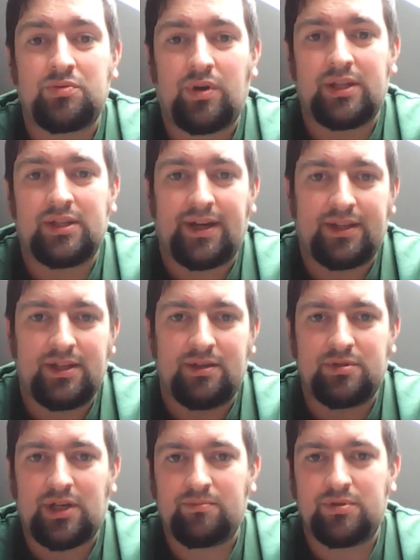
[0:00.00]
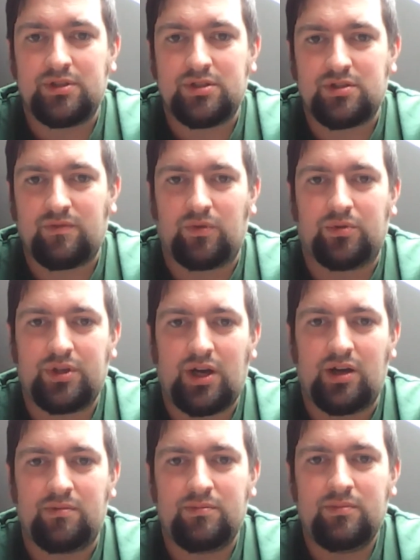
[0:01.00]
reigning tag team champions of all
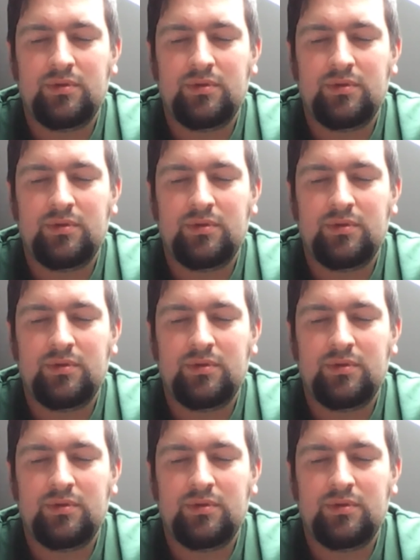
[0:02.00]
time,